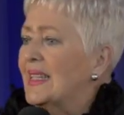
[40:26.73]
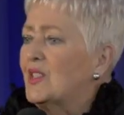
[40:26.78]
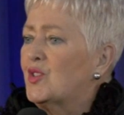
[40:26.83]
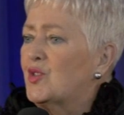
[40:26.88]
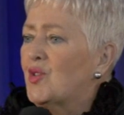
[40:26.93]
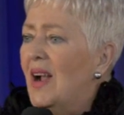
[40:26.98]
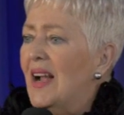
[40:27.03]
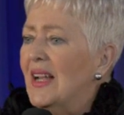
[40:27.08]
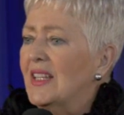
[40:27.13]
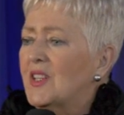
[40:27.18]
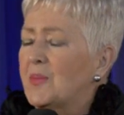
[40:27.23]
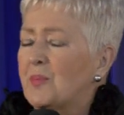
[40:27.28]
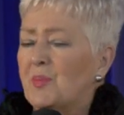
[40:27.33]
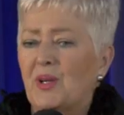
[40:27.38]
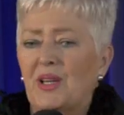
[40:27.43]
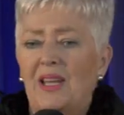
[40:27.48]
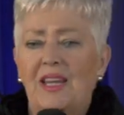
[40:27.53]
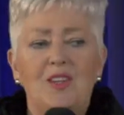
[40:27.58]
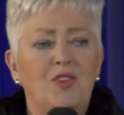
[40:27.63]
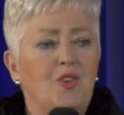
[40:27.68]
is trying to
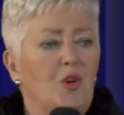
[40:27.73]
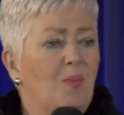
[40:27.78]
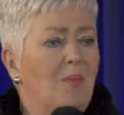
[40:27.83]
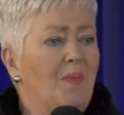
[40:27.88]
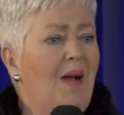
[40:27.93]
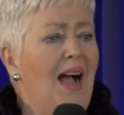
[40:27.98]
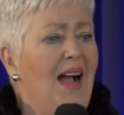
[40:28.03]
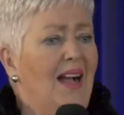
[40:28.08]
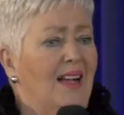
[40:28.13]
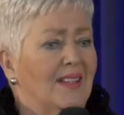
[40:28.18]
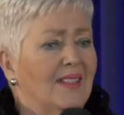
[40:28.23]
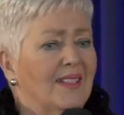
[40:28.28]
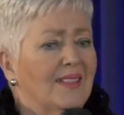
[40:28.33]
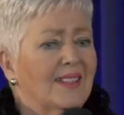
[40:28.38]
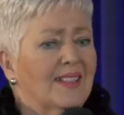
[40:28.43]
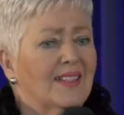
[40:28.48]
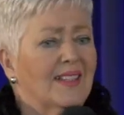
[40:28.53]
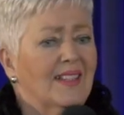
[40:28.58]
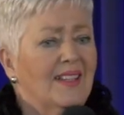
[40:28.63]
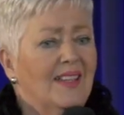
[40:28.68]
put in your
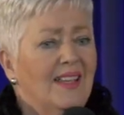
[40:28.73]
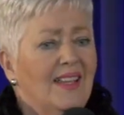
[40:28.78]
mind